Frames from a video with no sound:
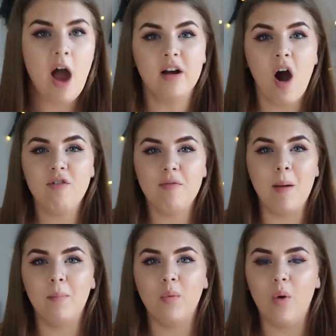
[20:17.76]
I can't
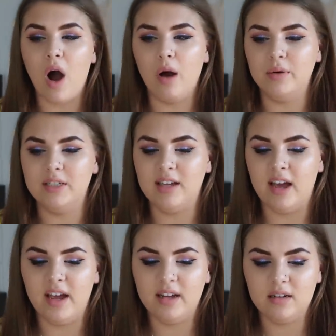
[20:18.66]
remember what I was
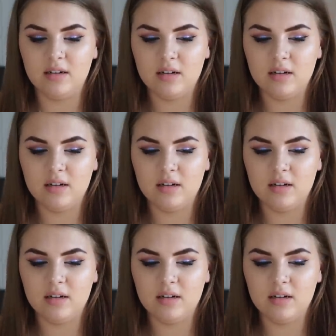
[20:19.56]
saying.